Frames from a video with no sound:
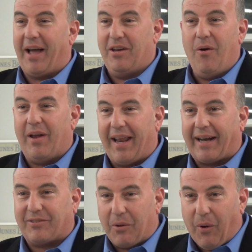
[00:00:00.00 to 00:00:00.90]
I knew it. It
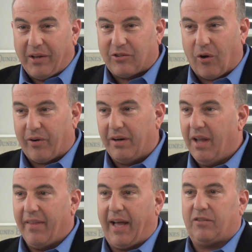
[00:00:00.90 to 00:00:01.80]
actually was over.
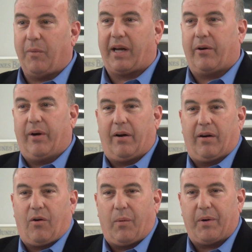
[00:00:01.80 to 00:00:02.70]
That's my career
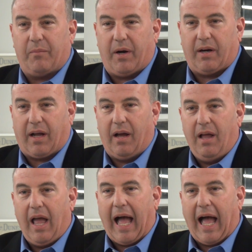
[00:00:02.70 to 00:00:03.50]
in corporate America.